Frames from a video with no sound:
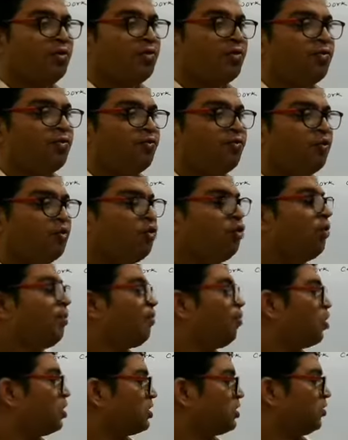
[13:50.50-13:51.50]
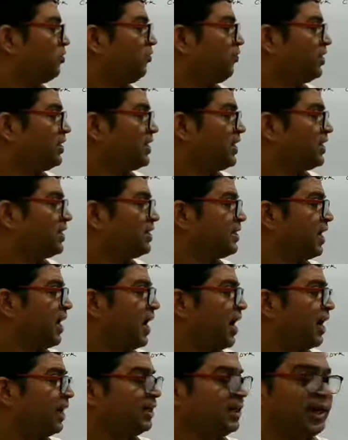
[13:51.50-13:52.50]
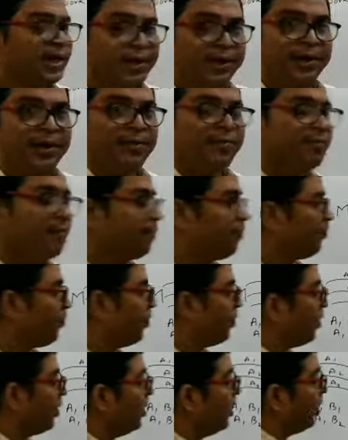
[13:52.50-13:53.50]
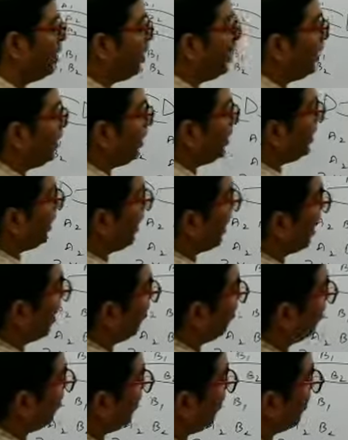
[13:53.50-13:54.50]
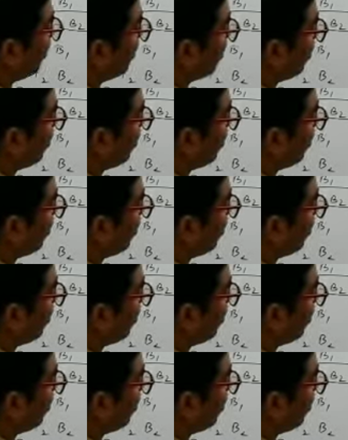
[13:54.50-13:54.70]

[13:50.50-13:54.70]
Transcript: 4 post offices are there in our